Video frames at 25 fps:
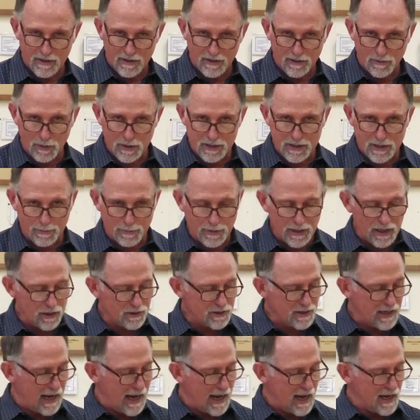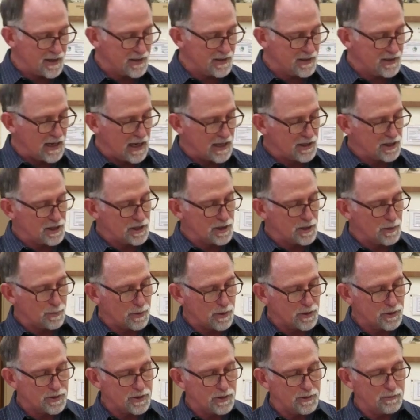what somebody else has, not just the
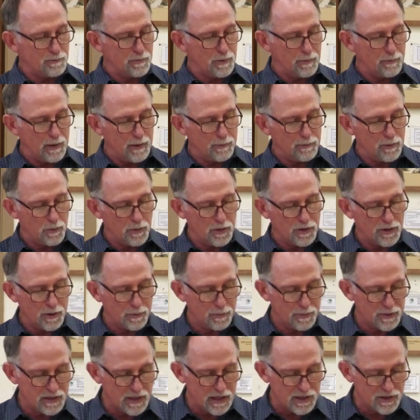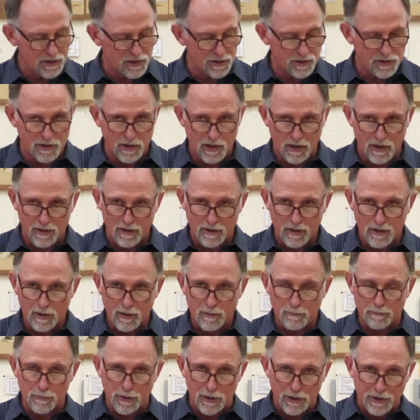person, but maybe what their possessions are.
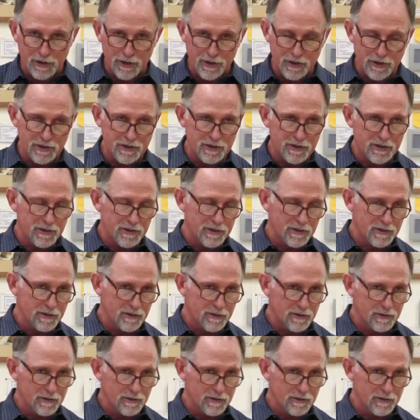Murders,